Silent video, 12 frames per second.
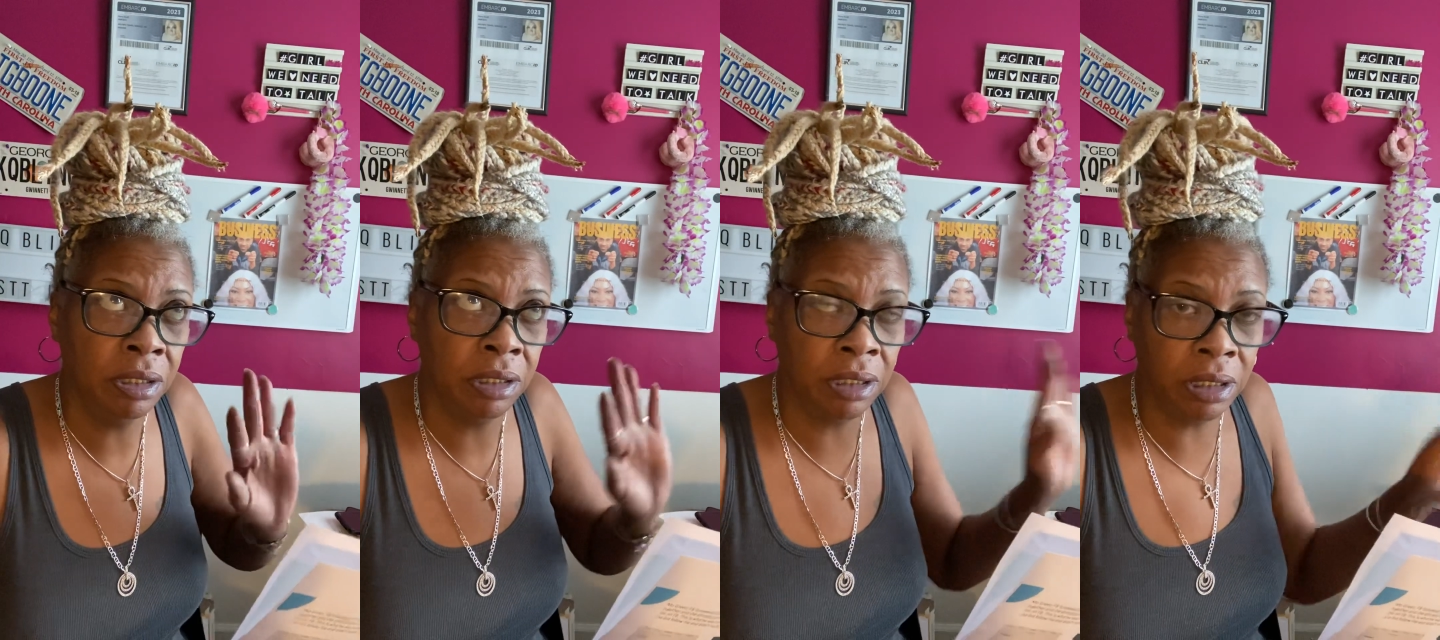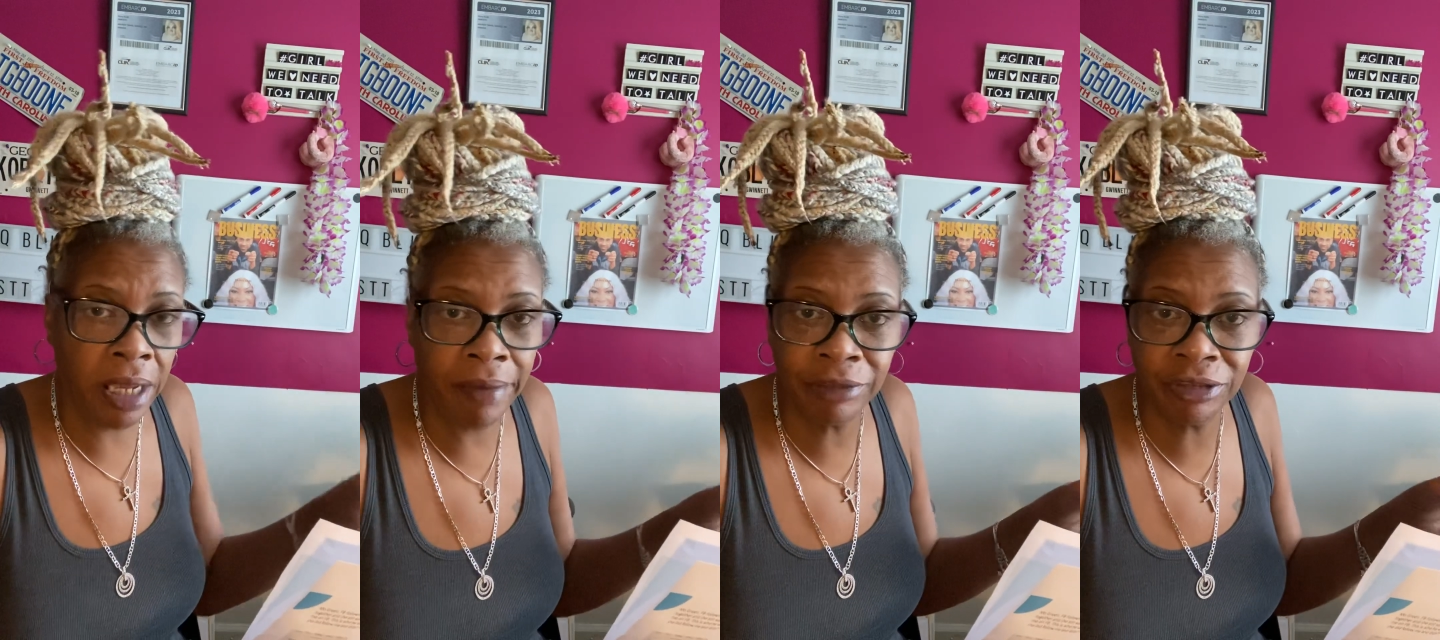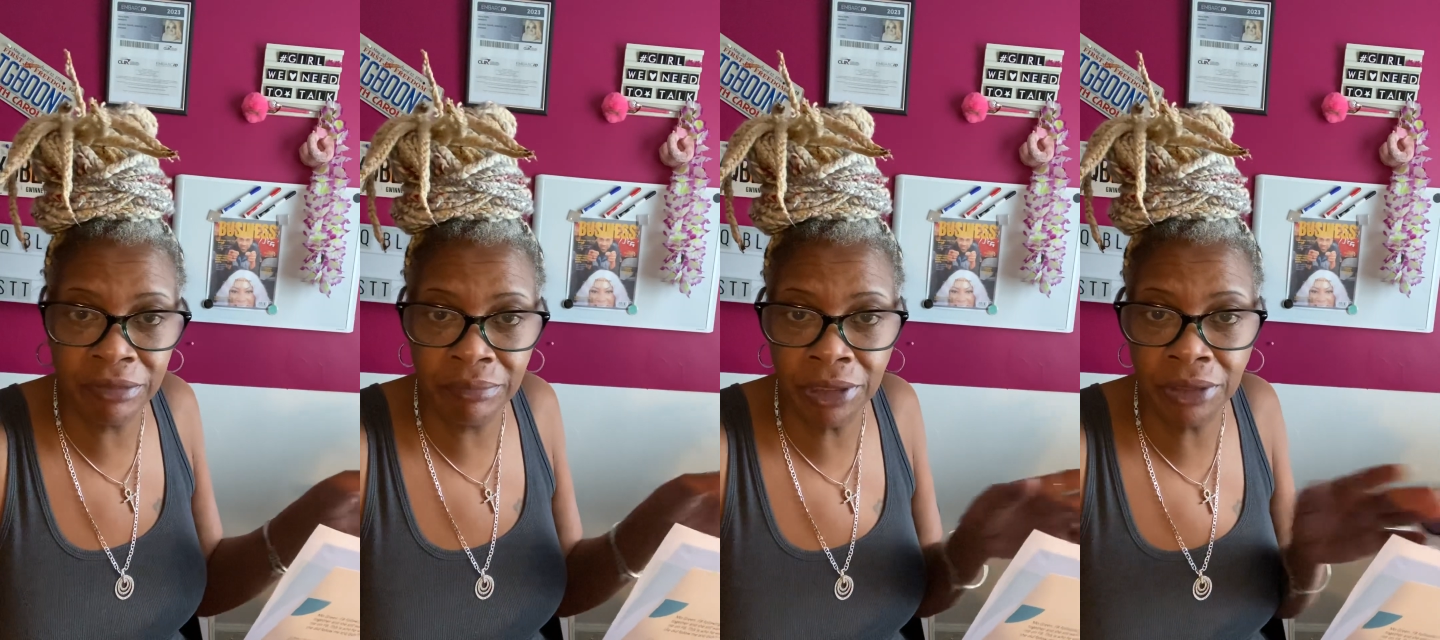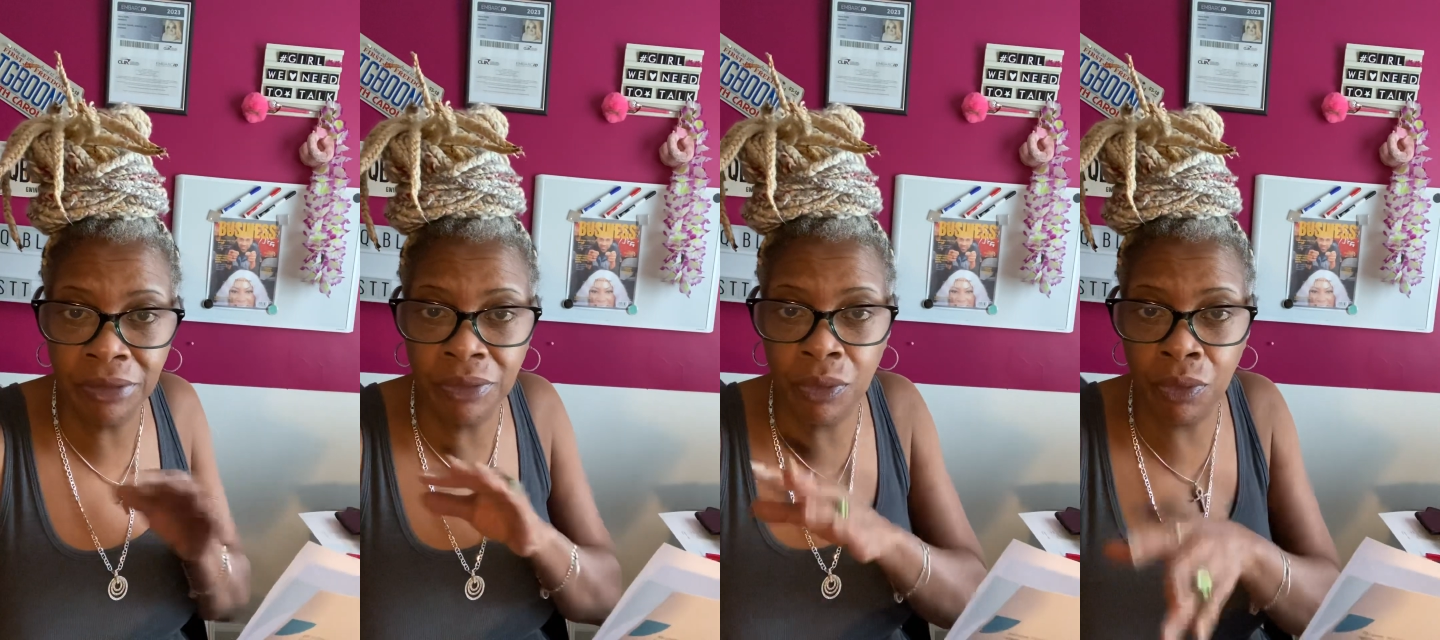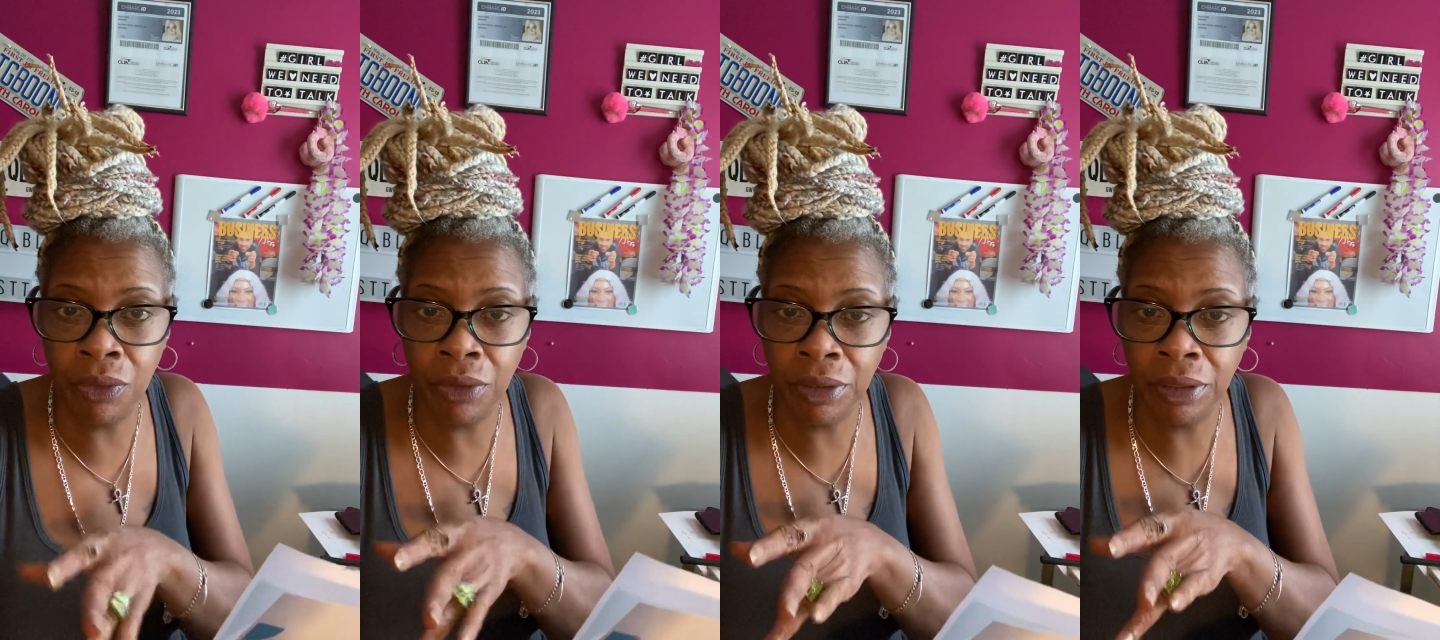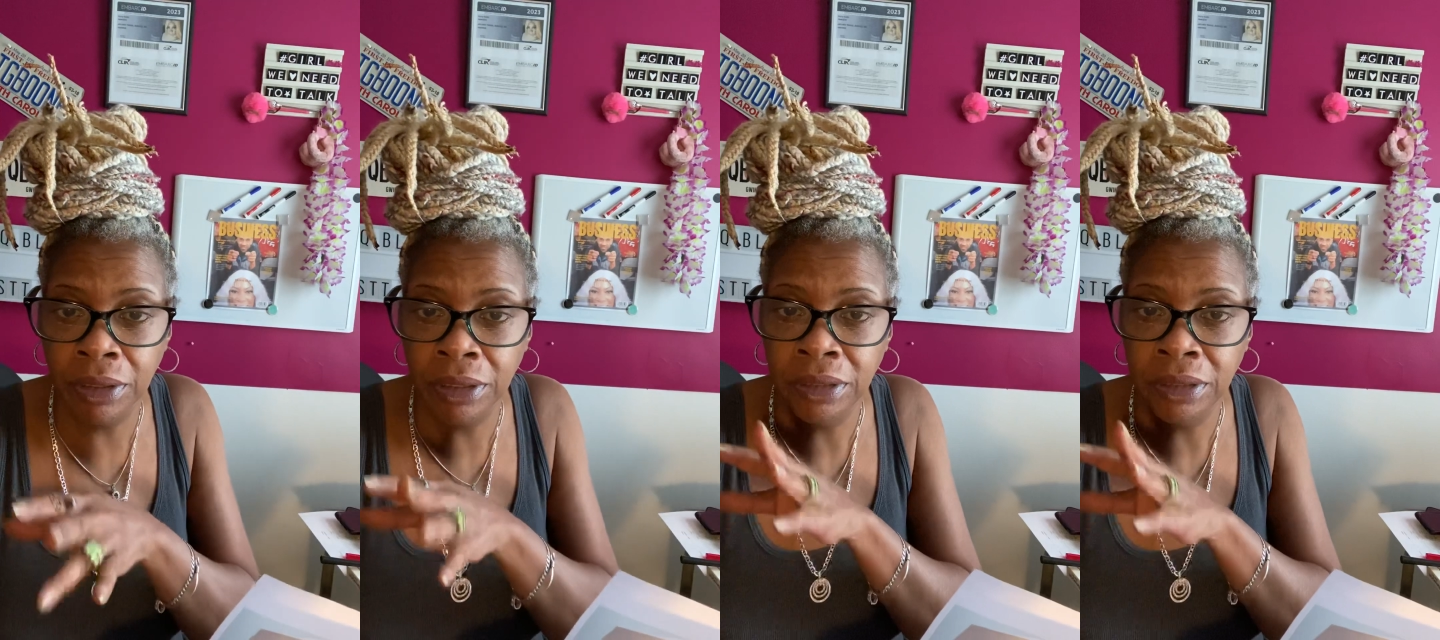on Hamilton Mill or